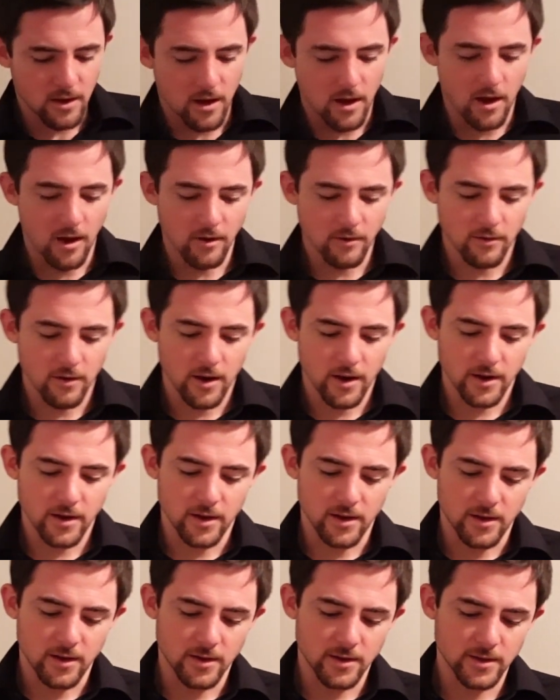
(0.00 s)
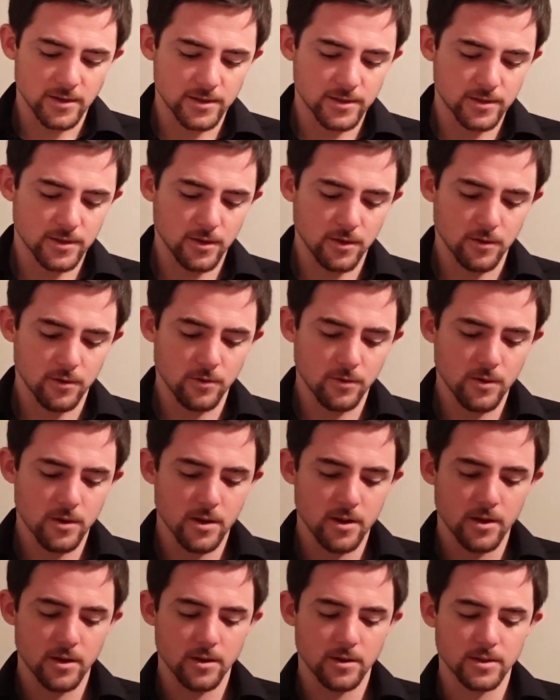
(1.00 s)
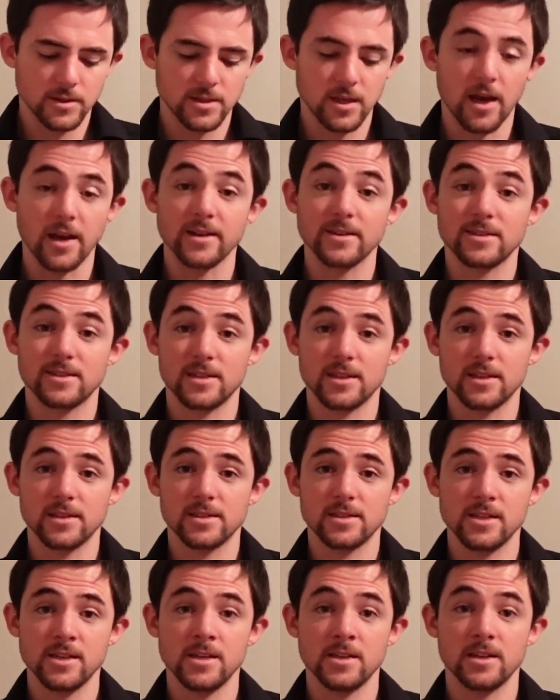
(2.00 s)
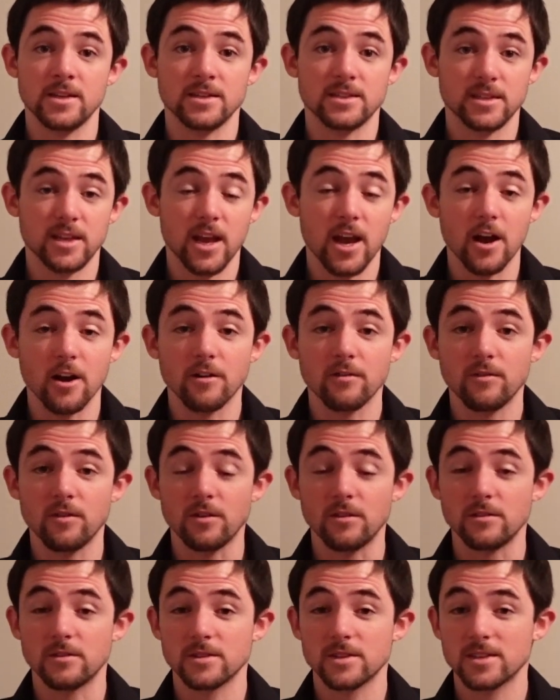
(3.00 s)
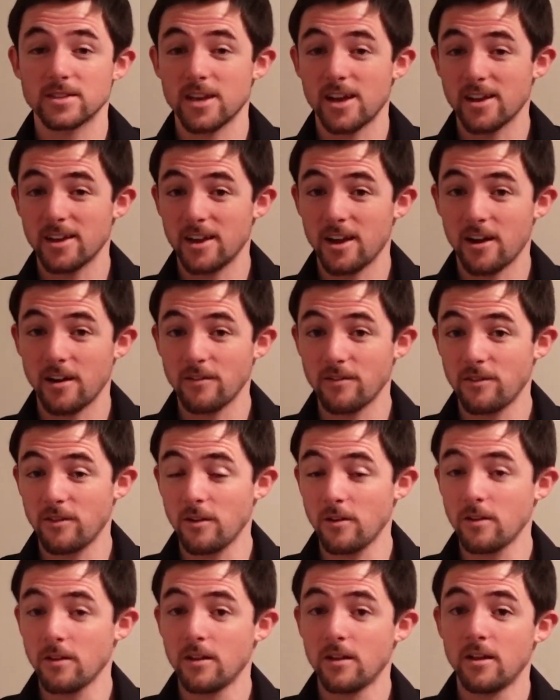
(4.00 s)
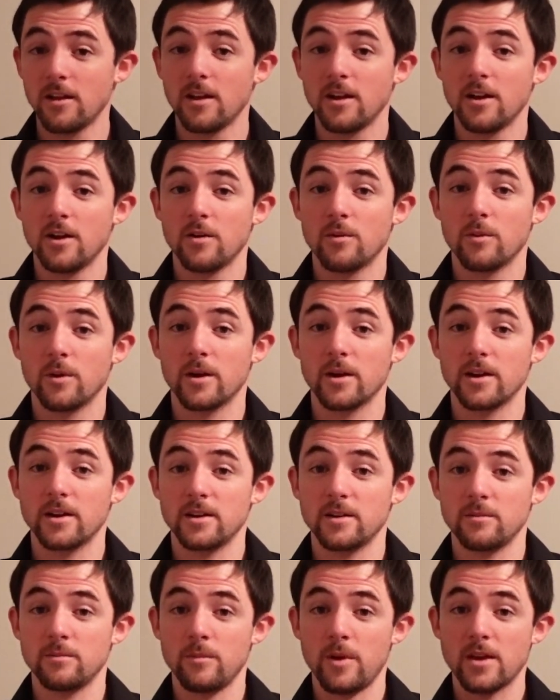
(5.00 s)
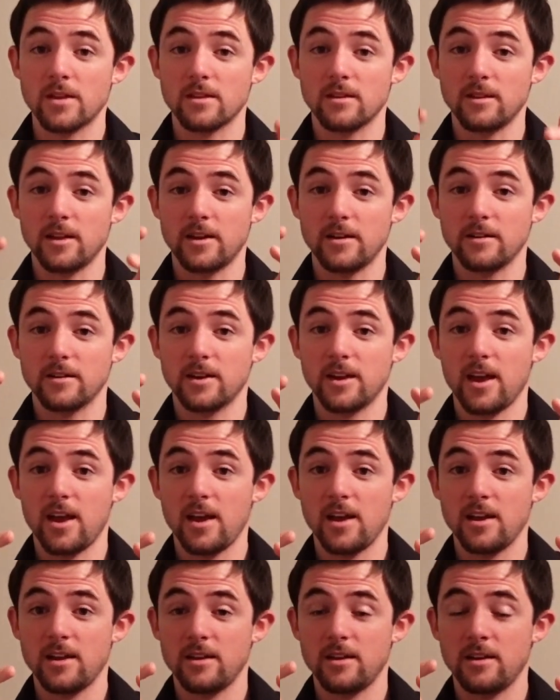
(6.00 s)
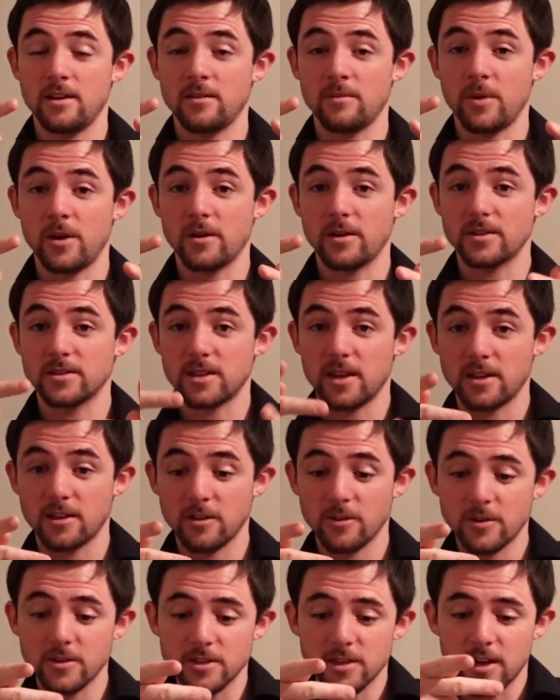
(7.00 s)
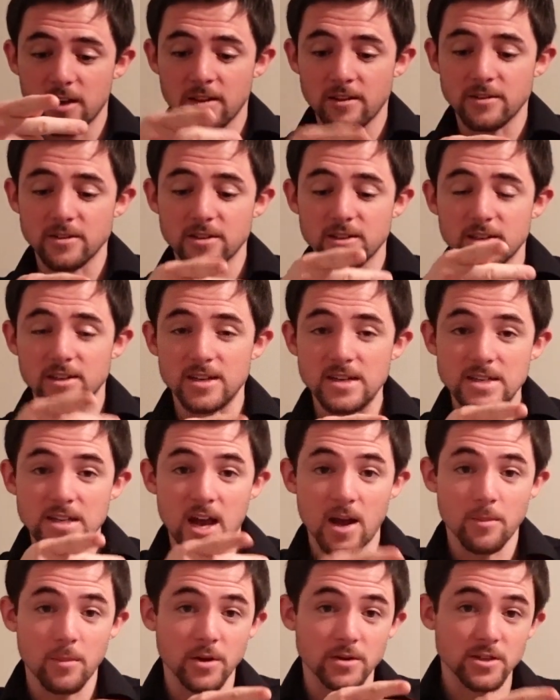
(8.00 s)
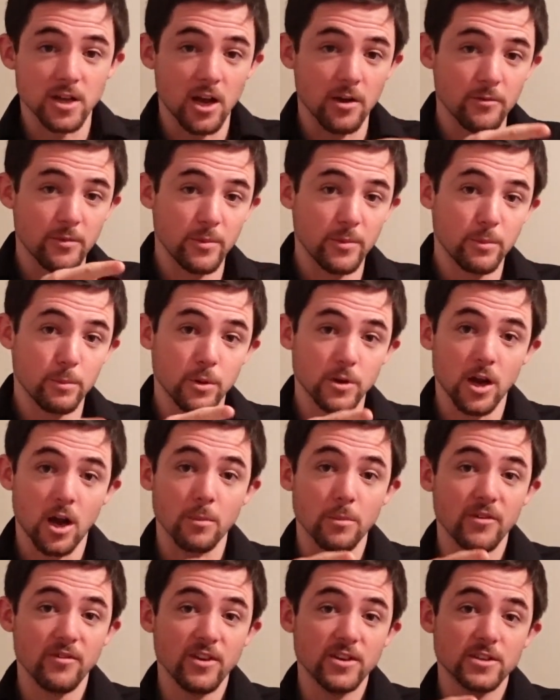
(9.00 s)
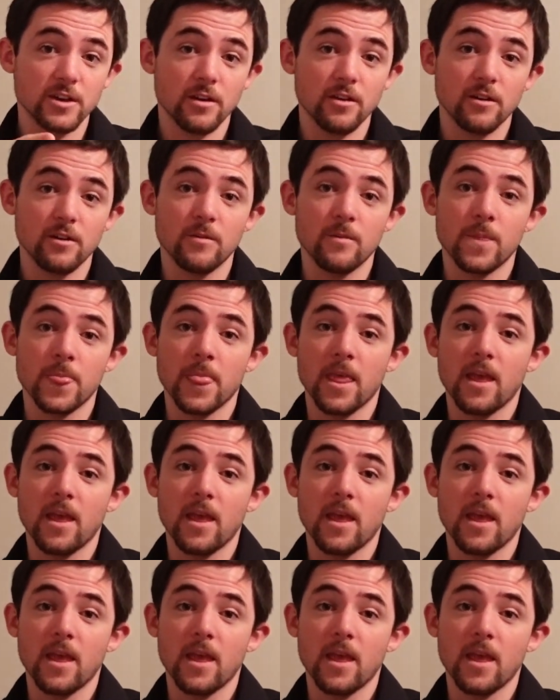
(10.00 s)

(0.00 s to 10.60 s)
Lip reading: Alrighty, so sign 16 is careful. To sign careful, we're going to make the letter K in American Sign Language, and they're just going to tap on top of each other.